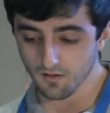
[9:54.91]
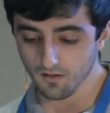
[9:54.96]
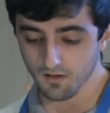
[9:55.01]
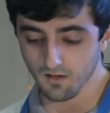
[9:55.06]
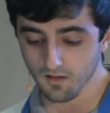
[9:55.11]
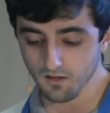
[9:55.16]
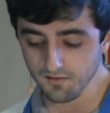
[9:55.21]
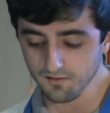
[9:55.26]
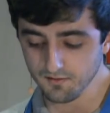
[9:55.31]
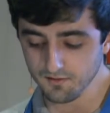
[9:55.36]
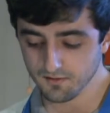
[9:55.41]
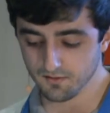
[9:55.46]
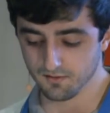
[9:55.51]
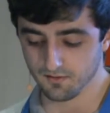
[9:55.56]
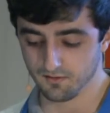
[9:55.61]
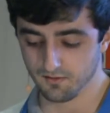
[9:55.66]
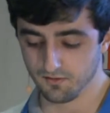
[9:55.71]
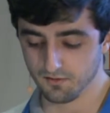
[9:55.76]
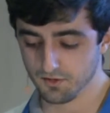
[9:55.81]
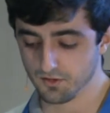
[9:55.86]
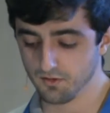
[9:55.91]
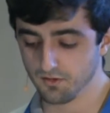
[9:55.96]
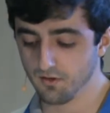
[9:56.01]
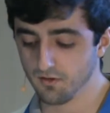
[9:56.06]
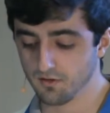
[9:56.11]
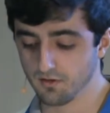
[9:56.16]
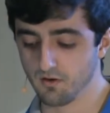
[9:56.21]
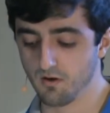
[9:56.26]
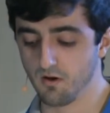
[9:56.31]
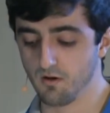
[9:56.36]
And you should
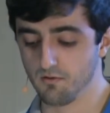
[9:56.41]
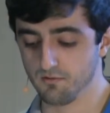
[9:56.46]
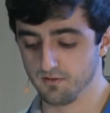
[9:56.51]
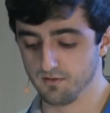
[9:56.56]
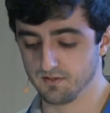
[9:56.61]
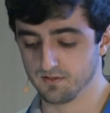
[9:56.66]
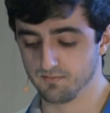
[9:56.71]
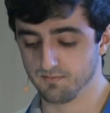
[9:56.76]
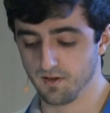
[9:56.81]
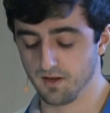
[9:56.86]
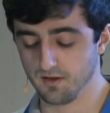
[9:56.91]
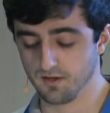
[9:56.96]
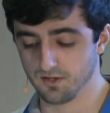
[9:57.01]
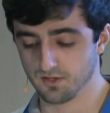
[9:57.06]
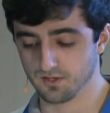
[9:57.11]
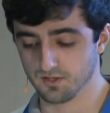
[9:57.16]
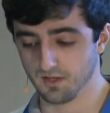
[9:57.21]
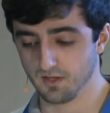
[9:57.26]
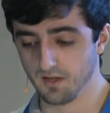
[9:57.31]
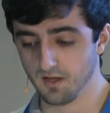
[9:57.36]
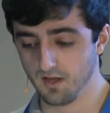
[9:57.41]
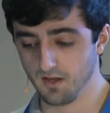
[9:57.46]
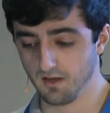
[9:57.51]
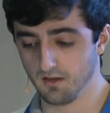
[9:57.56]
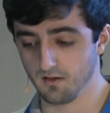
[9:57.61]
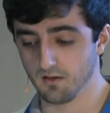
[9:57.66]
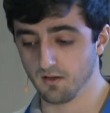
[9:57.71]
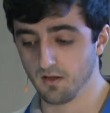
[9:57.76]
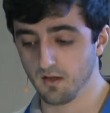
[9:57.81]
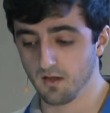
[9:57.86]
not crawl these pages
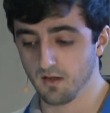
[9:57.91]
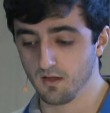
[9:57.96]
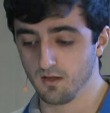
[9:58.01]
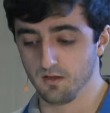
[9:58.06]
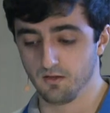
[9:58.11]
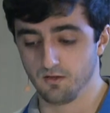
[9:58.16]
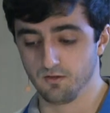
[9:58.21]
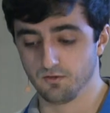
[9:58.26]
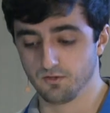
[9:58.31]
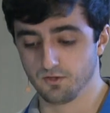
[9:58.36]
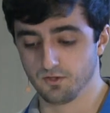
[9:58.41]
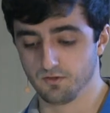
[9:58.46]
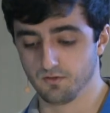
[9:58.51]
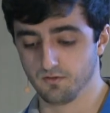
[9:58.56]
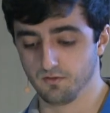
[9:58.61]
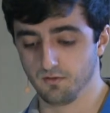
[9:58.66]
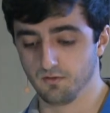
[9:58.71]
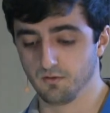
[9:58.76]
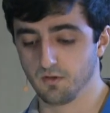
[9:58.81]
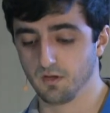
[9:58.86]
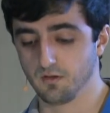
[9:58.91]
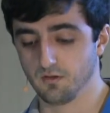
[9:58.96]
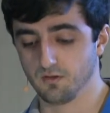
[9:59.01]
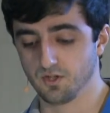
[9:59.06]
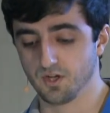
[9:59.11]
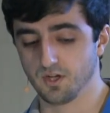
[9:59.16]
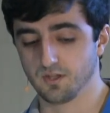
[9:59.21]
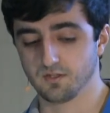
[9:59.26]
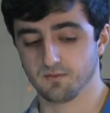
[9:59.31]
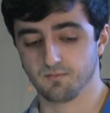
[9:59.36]
again. You can
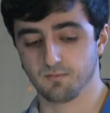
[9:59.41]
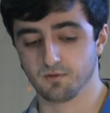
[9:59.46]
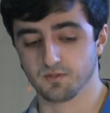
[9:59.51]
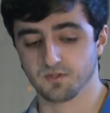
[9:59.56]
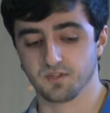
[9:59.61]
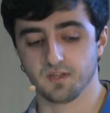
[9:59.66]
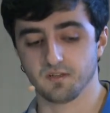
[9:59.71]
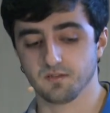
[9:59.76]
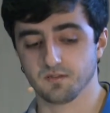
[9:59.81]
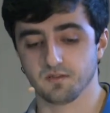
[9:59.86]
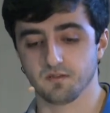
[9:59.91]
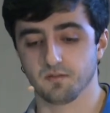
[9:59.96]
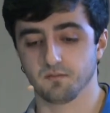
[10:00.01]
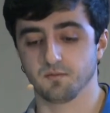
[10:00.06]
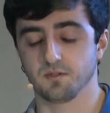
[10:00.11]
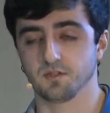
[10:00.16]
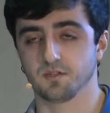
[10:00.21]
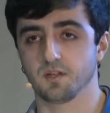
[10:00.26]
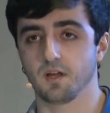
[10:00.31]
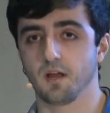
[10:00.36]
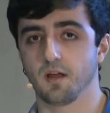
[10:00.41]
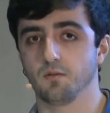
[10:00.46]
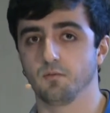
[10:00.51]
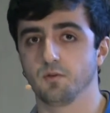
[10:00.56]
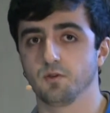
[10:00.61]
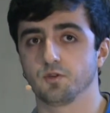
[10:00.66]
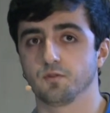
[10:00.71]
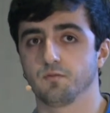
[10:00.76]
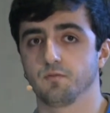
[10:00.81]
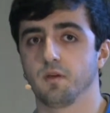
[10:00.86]
just process them, decide
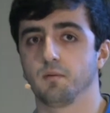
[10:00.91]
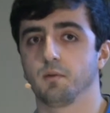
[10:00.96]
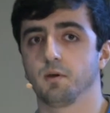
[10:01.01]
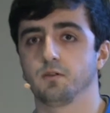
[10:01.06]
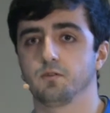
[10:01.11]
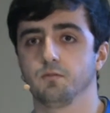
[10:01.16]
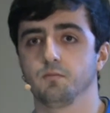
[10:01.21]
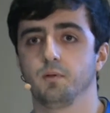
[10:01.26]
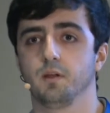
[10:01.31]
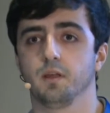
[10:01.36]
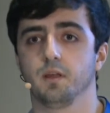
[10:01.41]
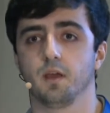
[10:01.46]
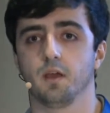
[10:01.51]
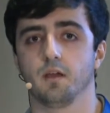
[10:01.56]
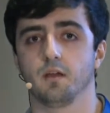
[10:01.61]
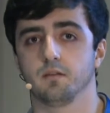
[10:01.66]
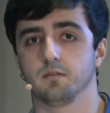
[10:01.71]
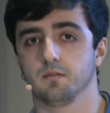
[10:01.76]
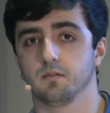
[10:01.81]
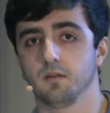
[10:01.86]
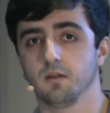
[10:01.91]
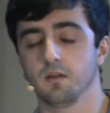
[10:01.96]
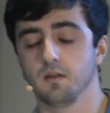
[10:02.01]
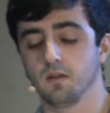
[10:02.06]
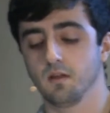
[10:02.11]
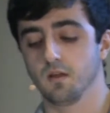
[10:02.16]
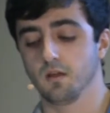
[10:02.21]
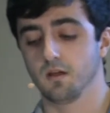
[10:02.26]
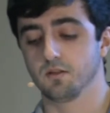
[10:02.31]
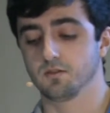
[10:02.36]
which of them are duplicate,
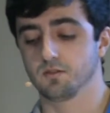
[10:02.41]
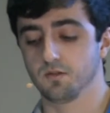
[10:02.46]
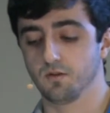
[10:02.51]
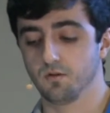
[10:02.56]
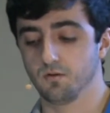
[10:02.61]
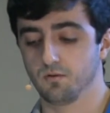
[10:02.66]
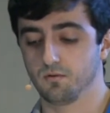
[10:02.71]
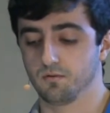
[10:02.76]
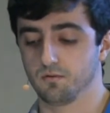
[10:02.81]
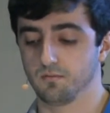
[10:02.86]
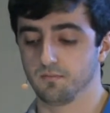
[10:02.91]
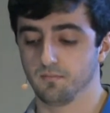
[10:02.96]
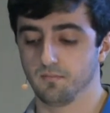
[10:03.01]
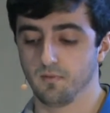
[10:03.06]
and so on.